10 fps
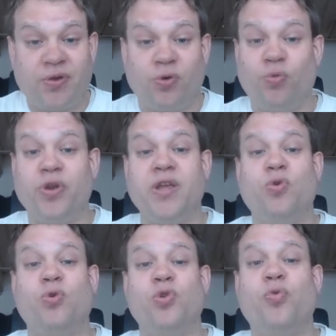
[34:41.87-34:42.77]
or what he
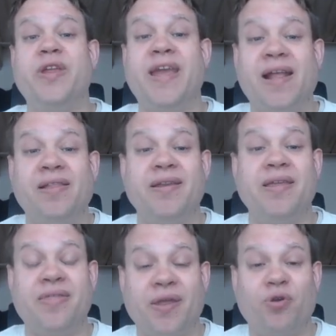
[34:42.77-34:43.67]
called
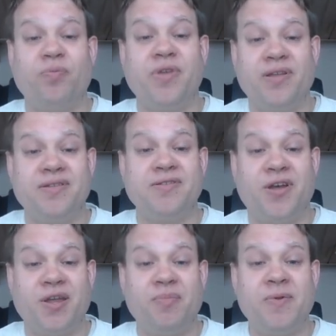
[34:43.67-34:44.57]
reality therapy at the
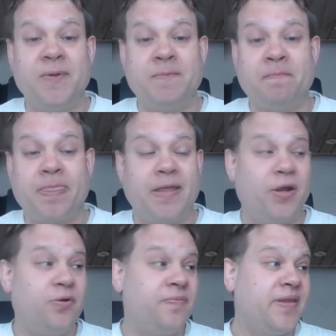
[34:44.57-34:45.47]
time, you
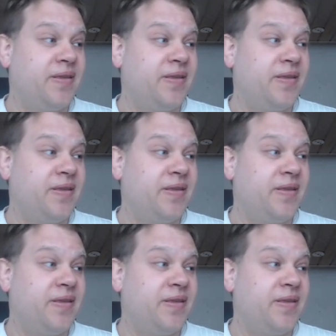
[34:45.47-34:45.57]
know.